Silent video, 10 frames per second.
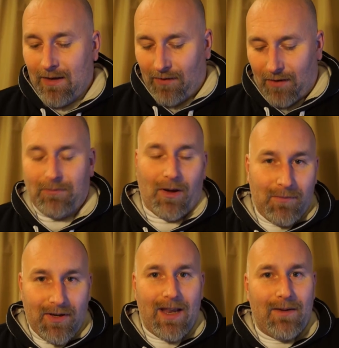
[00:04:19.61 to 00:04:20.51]
So I
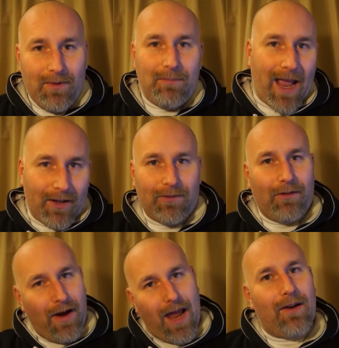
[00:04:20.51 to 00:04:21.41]
jumped in, and we bounced
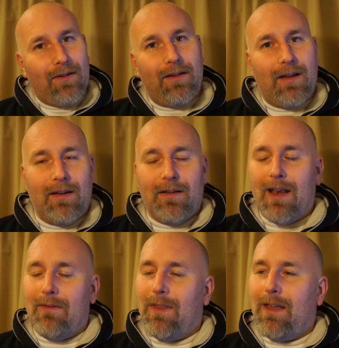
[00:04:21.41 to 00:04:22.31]
around and
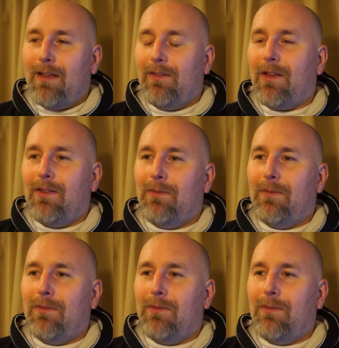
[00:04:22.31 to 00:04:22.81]
everything as